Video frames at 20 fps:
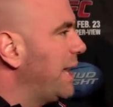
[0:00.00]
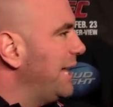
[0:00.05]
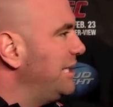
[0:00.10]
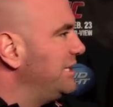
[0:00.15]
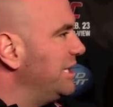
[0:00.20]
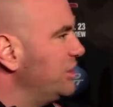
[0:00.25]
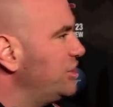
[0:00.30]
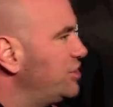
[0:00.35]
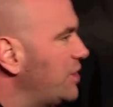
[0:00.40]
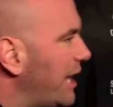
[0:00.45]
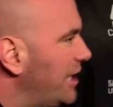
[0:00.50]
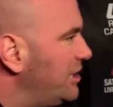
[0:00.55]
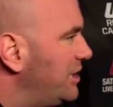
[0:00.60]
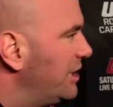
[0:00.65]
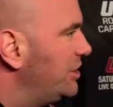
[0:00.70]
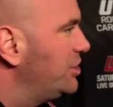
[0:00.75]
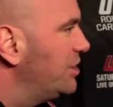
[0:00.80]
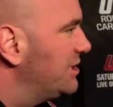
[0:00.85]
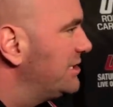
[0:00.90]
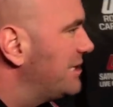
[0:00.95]
I did, skid. But I
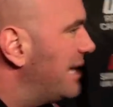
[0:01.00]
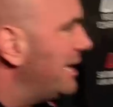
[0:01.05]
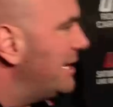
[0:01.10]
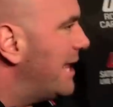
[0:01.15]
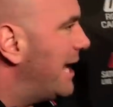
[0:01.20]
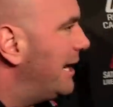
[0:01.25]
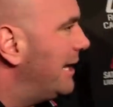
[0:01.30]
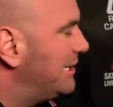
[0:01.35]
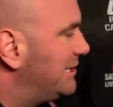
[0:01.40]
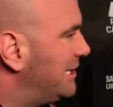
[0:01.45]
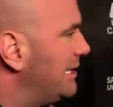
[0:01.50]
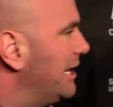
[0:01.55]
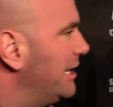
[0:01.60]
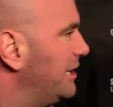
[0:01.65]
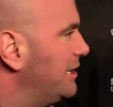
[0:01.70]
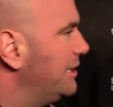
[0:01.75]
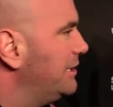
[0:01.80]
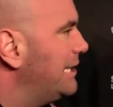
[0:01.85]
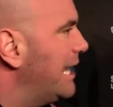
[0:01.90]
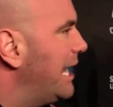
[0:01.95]
did just say that. At the end
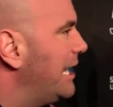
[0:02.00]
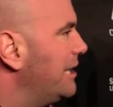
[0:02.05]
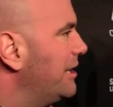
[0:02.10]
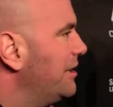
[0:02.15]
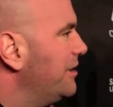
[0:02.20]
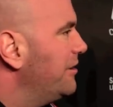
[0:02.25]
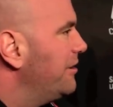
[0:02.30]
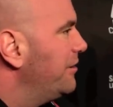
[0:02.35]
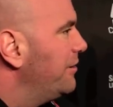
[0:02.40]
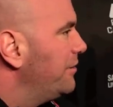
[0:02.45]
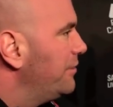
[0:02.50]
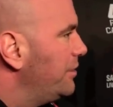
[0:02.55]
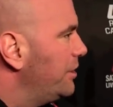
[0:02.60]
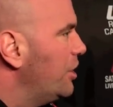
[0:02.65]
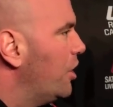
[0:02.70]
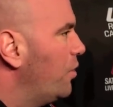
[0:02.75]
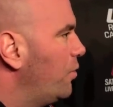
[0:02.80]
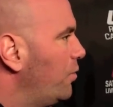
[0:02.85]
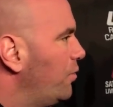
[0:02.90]
of the day, you know.